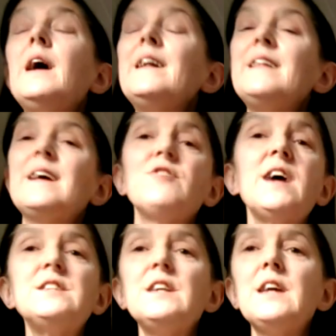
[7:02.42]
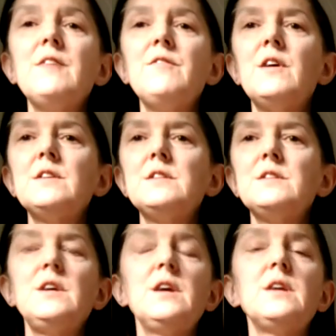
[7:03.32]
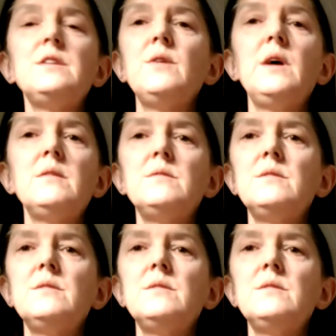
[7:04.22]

And then gradually getting faster so you can do it